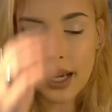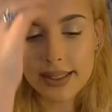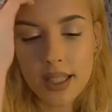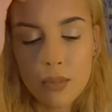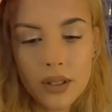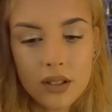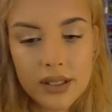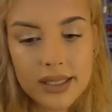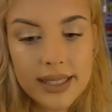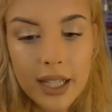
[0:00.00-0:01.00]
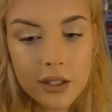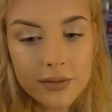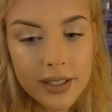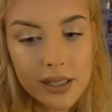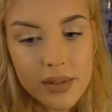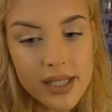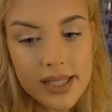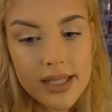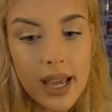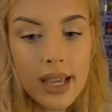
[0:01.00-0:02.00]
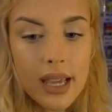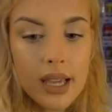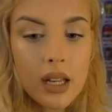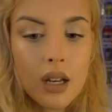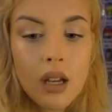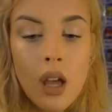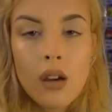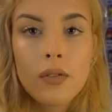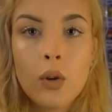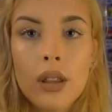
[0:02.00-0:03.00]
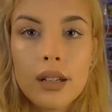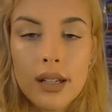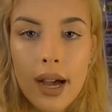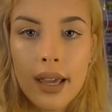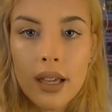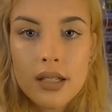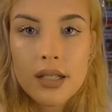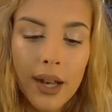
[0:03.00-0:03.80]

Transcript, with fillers: I set up a little container for him to stay in for the night.